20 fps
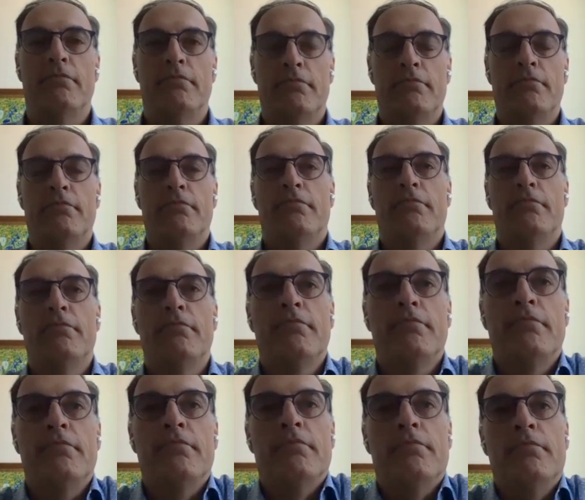
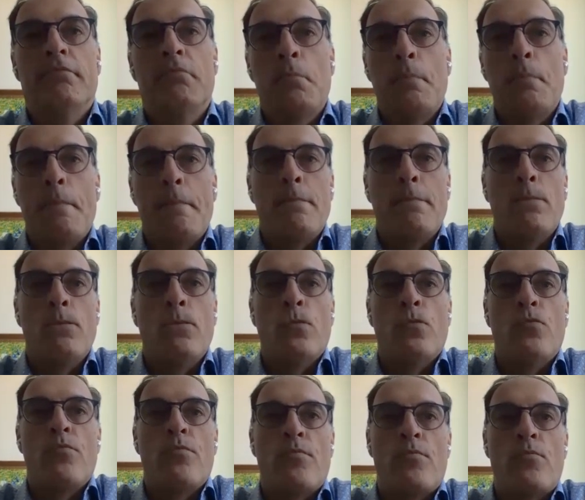
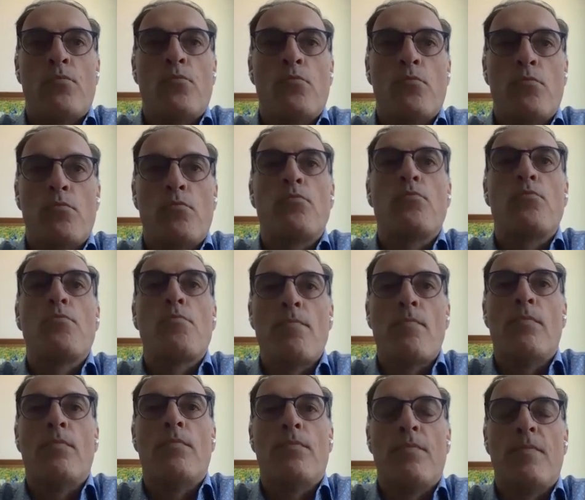
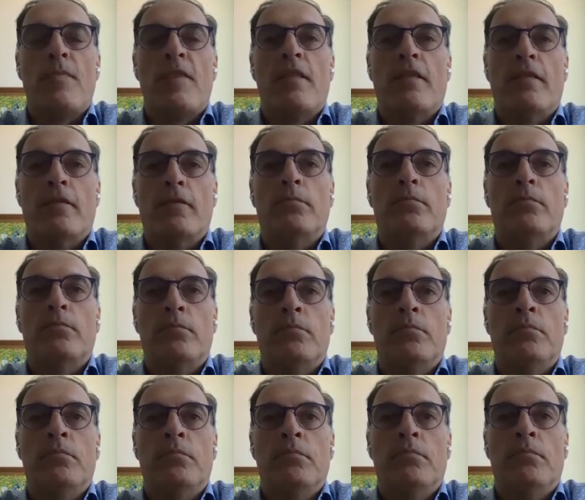
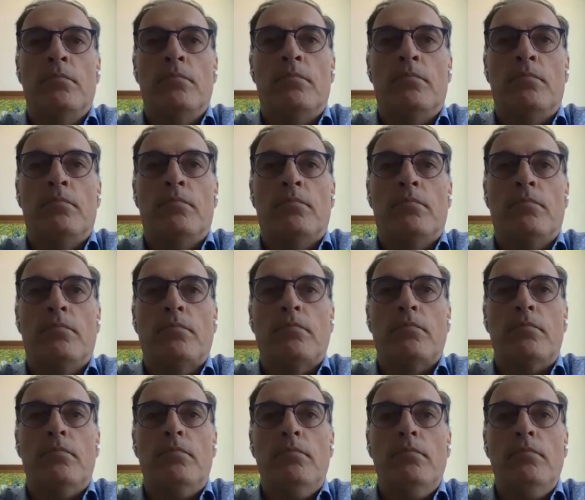
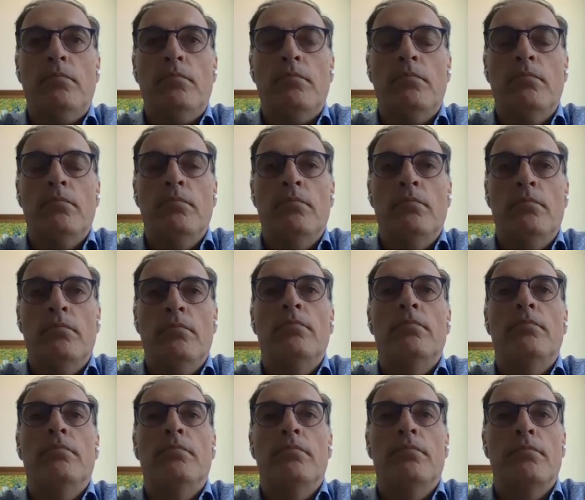
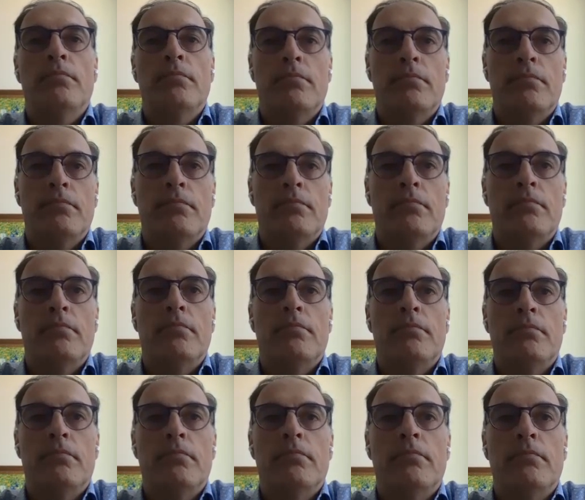
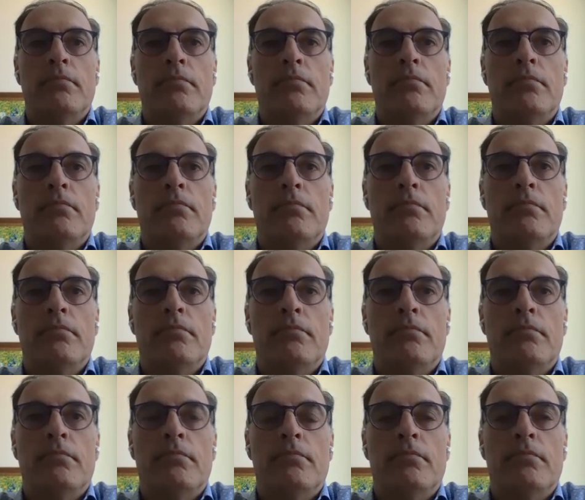This person isn't speaking.